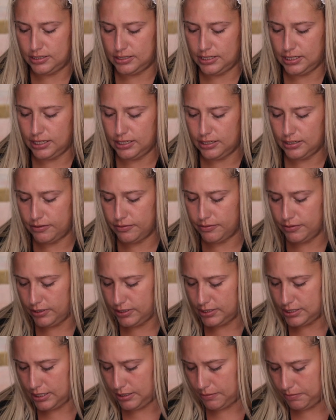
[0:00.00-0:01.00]
Dang, they
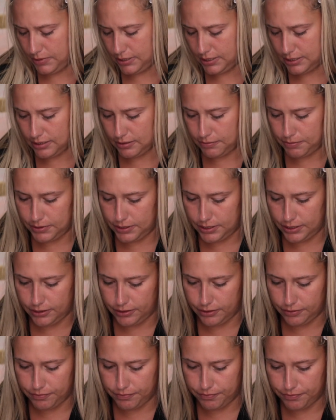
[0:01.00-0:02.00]
really take these up in
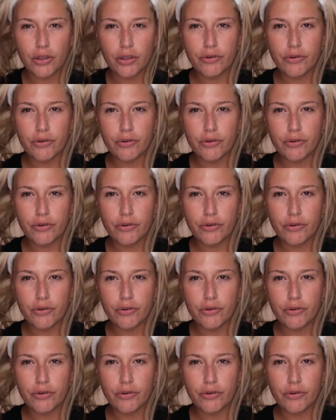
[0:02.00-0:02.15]
here.